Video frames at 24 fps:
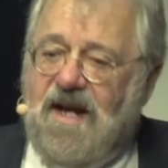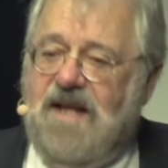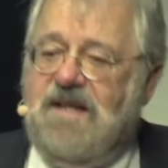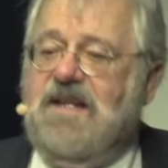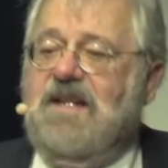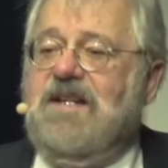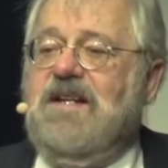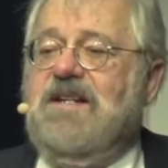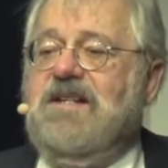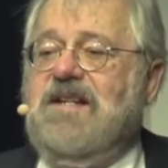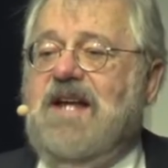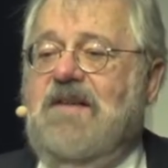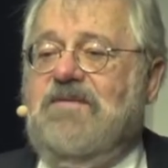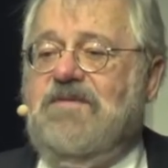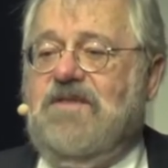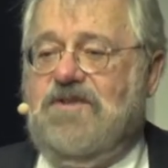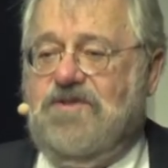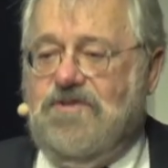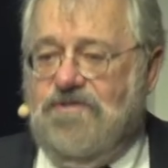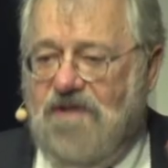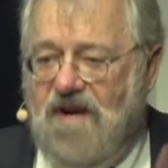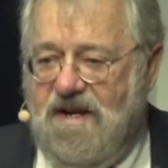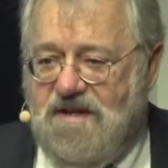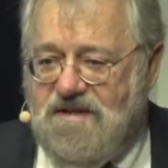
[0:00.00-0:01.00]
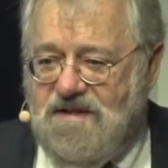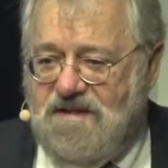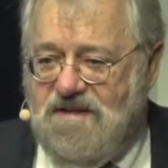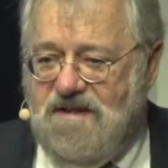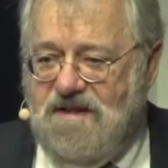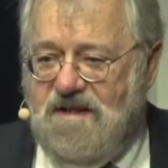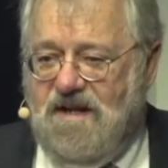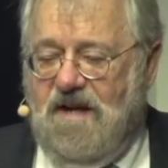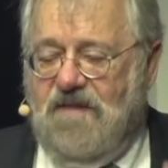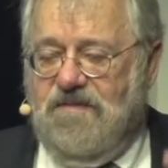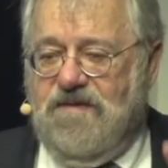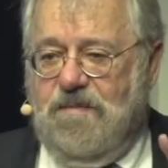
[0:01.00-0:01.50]
and they need to have the
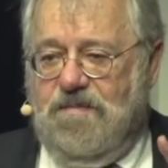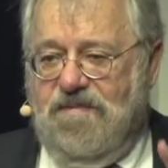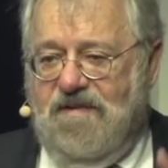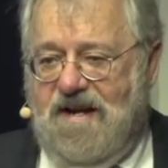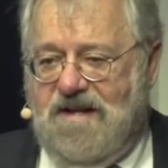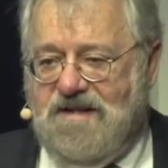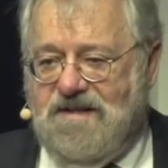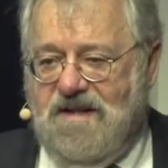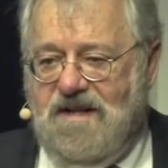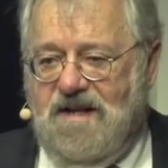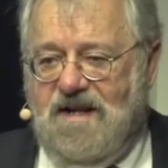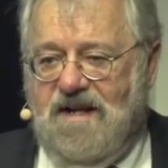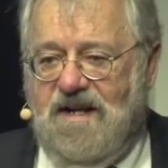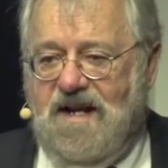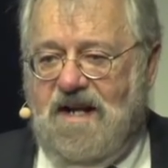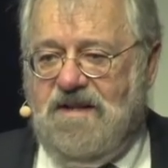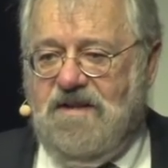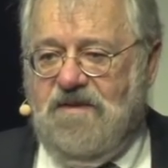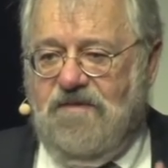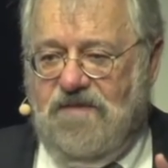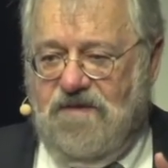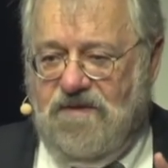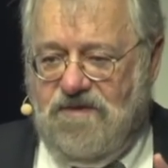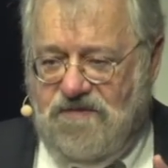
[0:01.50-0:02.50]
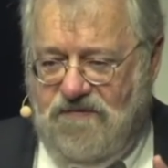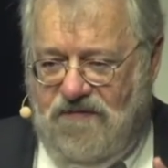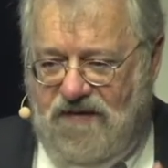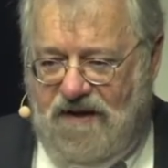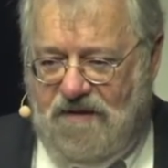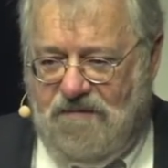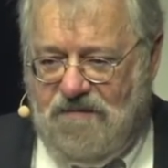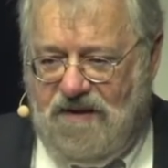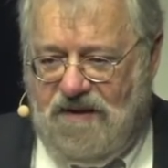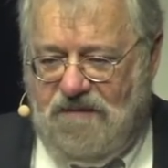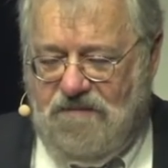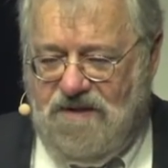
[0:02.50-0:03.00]
trust of the president and the first
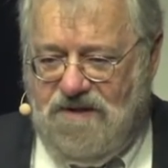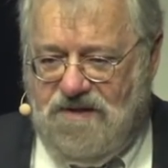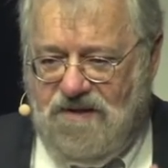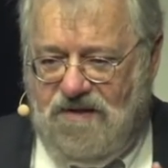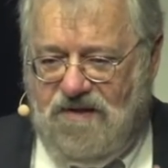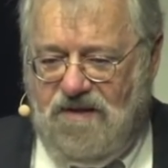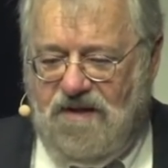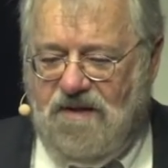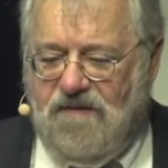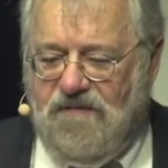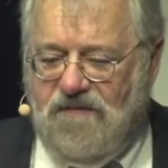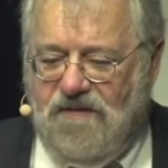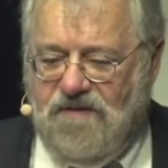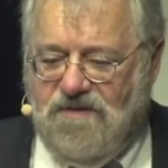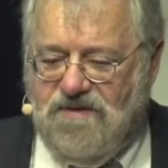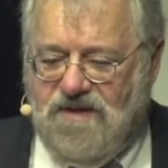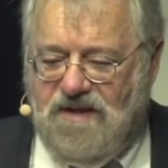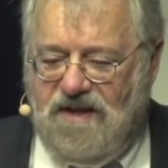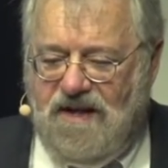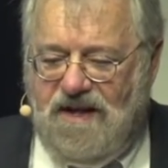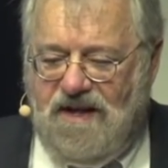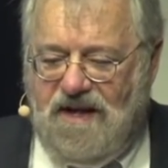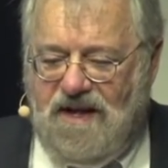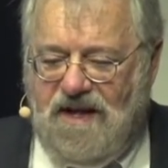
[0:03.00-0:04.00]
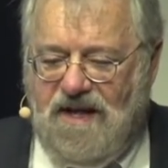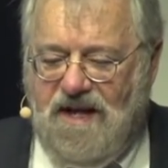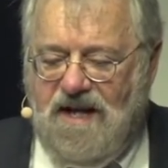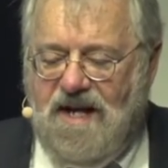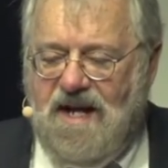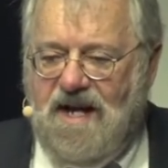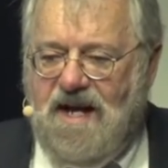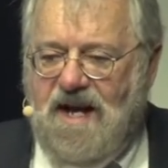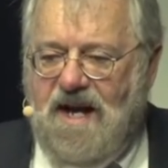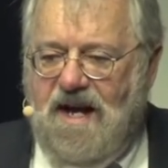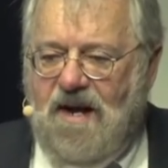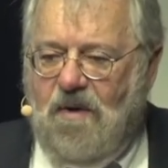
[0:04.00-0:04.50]
family, particularly the first lady,
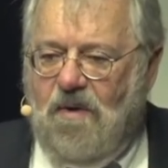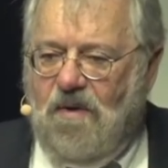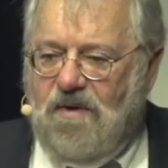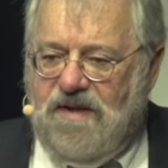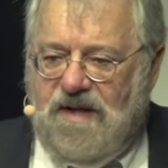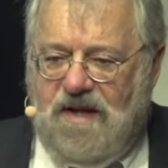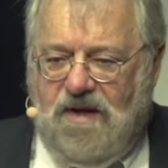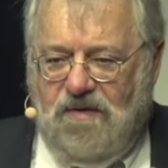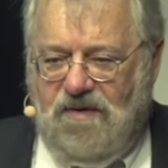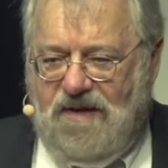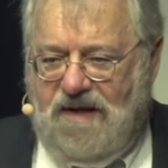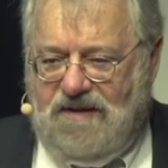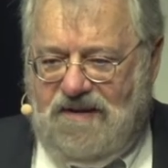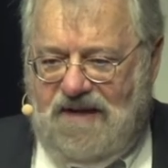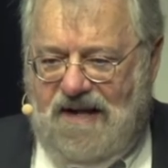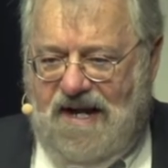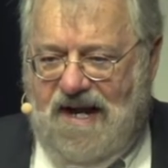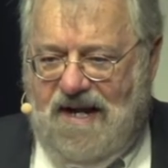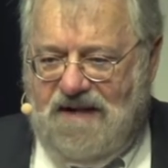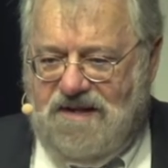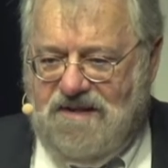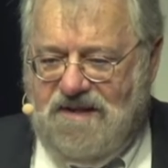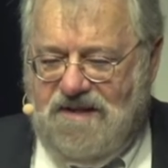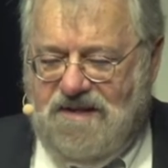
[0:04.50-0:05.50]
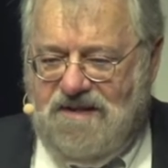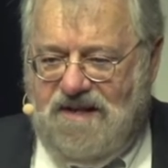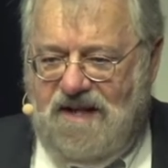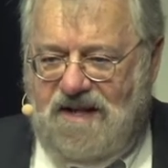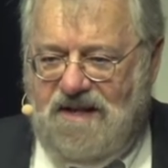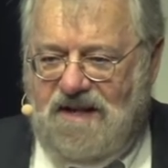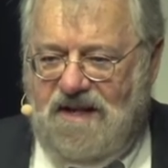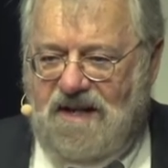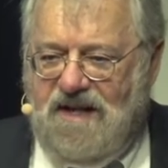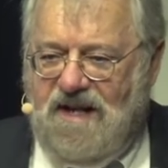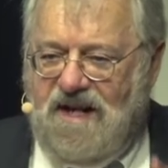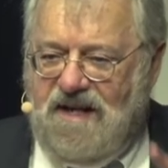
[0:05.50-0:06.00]
or they don't get the access they
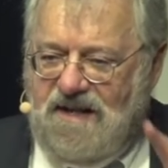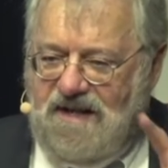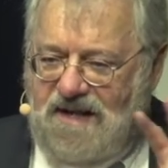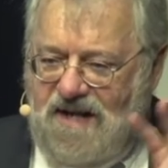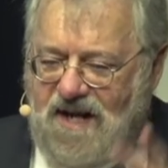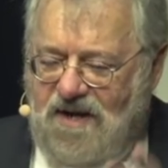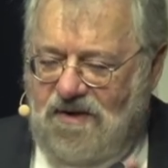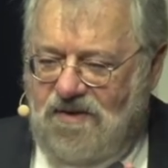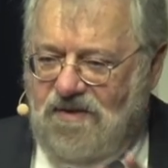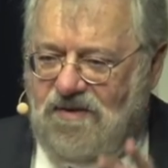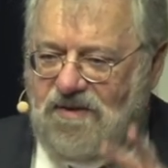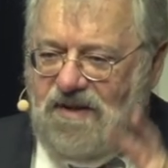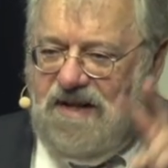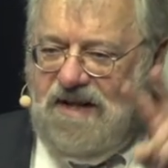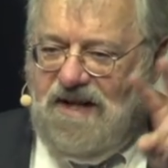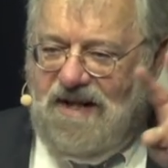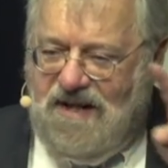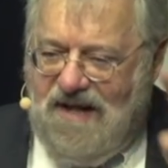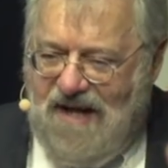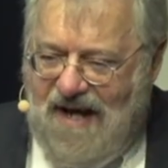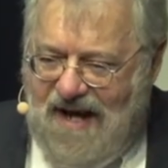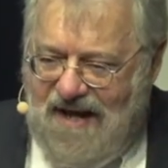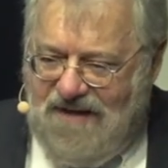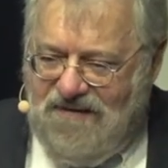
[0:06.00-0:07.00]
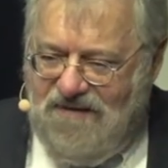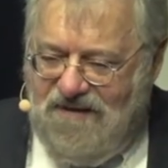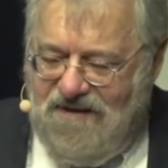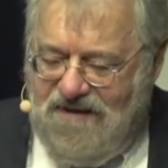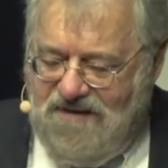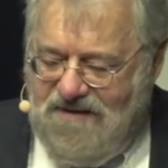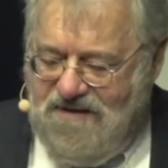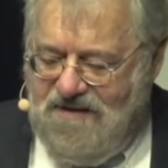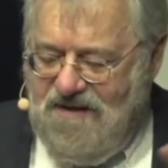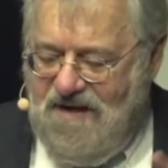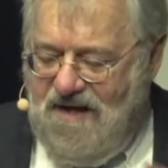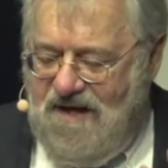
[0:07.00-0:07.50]
need. And Kennerly had
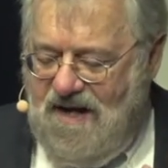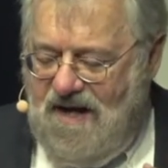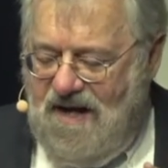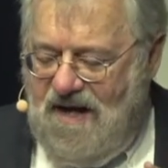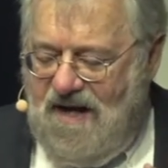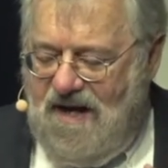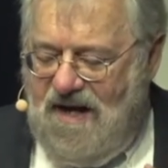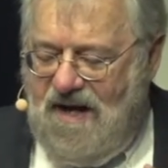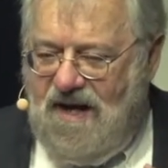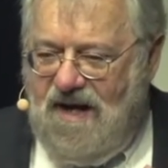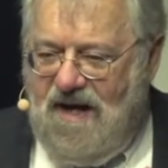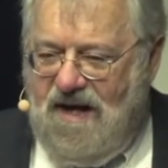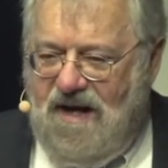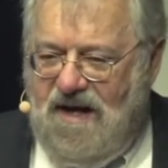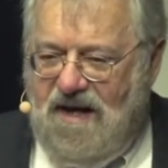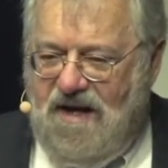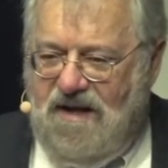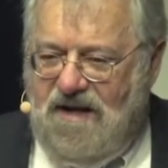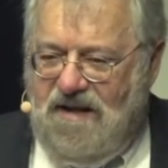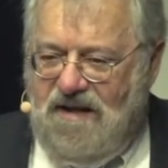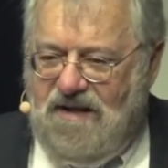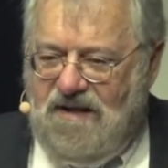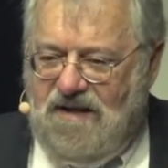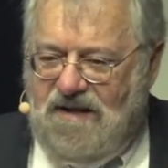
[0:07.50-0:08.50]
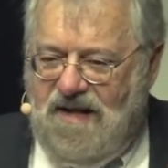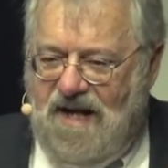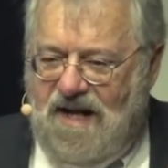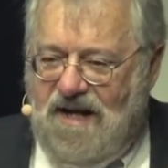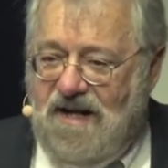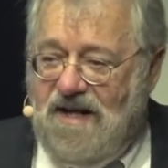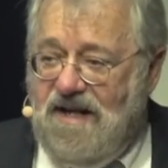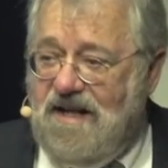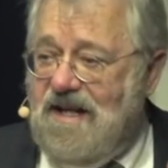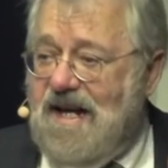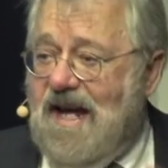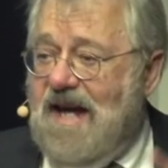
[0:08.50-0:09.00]
this. Uh,
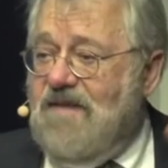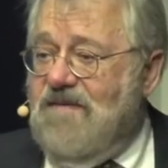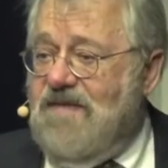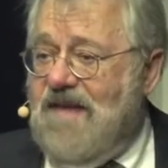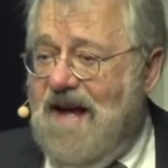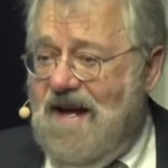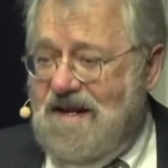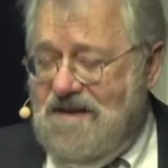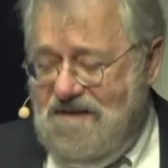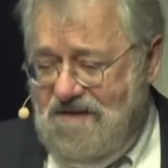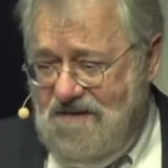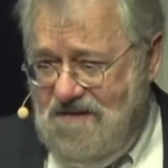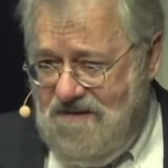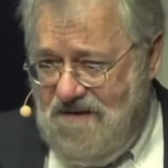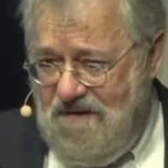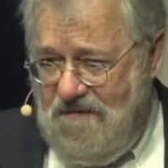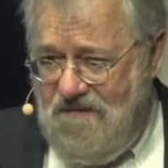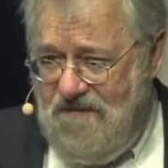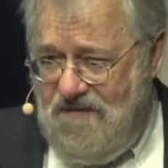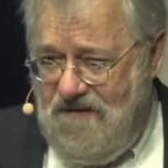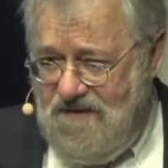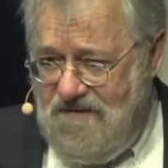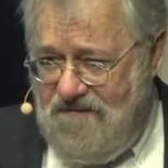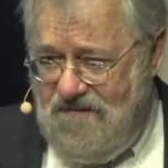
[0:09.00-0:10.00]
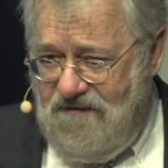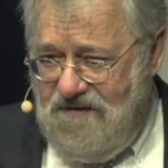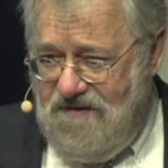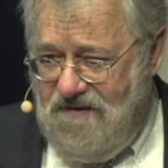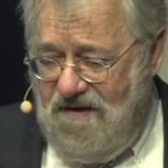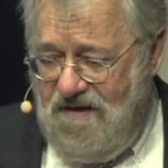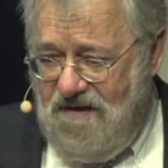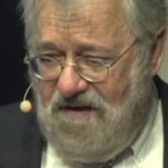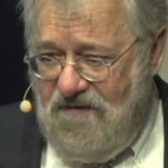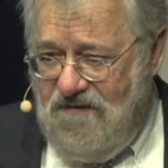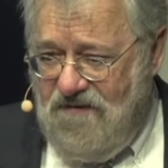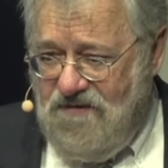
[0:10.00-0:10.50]
Kennedy gave that to some of his
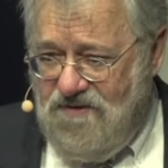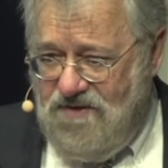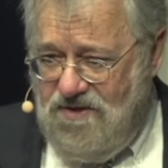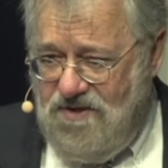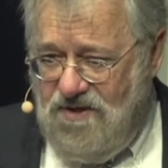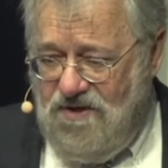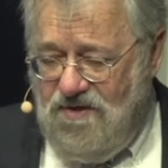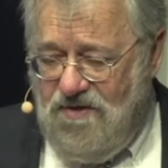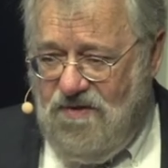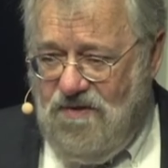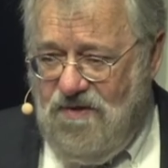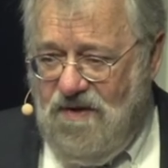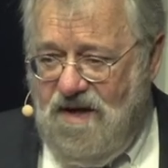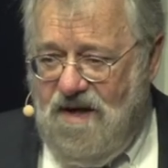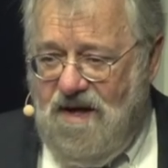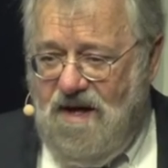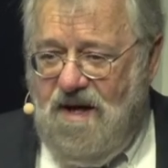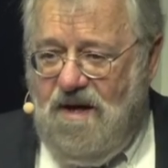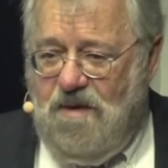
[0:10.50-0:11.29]
photographers too,